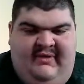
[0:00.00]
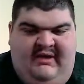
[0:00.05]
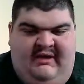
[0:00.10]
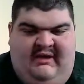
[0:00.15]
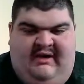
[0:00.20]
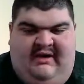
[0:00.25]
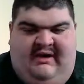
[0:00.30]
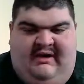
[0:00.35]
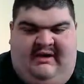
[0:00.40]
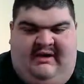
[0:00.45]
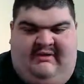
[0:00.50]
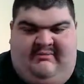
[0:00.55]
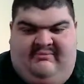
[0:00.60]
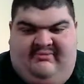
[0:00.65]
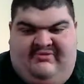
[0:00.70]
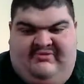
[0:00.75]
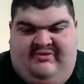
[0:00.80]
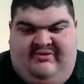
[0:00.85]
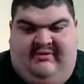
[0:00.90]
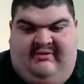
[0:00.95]

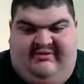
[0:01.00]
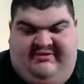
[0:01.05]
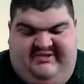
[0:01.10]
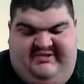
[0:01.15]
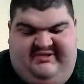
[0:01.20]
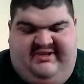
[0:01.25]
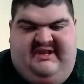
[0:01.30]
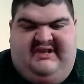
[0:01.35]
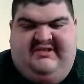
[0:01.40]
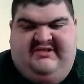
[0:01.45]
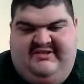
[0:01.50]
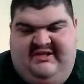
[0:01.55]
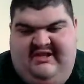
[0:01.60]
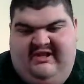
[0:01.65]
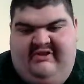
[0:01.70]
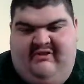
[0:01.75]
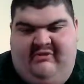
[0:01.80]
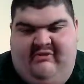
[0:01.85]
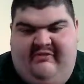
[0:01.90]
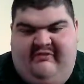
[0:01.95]
So Cena's gonna
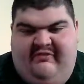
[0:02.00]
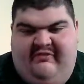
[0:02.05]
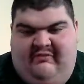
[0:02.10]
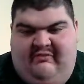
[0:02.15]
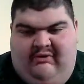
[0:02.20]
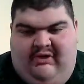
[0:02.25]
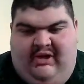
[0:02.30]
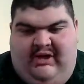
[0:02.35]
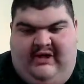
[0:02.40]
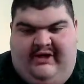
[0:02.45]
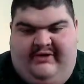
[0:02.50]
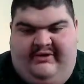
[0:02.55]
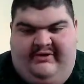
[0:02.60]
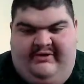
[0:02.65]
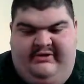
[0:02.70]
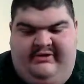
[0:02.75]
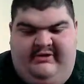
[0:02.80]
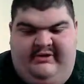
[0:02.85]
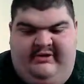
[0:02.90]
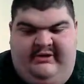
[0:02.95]
go over The Rock,
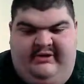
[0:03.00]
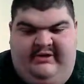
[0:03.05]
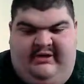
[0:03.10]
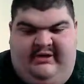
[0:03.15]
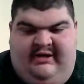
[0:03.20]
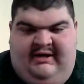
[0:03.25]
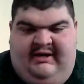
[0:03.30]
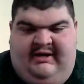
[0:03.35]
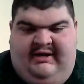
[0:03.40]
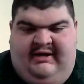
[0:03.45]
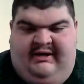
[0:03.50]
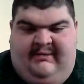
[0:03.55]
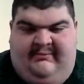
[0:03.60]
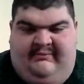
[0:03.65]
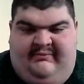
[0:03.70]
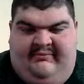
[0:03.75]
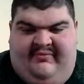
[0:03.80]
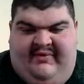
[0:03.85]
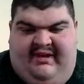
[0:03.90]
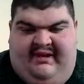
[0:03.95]

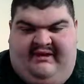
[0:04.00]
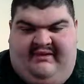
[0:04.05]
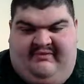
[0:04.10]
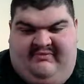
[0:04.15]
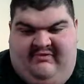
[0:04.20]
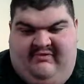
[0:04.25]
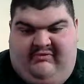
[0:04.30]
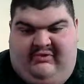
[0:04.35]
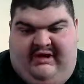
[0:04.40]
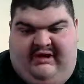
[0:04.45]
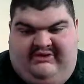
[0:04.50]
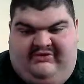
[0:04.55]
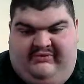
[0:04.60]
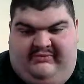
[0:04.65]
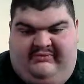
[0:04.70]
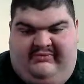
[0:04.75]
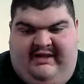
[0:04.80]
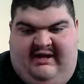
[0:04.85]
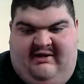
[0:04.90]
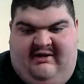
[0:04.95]
in The Rock's
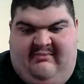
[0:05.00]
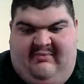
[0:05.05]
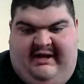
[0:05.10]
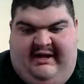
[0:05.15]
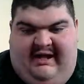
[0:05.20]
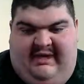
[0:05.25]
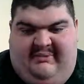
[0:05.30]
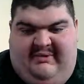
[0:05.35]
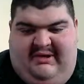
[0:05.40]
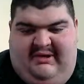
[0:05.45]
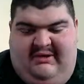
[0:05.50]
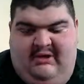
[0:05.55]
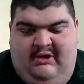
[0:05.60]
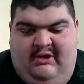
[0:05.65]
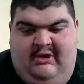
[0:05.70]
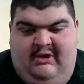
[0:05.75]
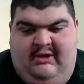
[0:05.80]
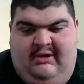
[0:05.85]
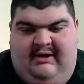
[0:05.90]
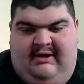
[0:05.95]
hometown, Miami.
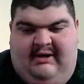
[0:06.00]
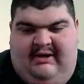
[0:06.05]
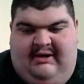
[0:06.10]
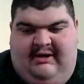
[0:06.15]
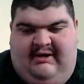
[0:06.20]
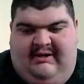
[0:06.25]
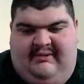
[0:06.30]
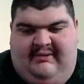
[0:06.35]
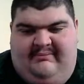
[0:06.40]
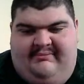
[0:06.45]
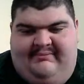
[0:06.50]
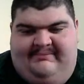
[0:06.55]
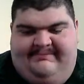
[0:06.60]
I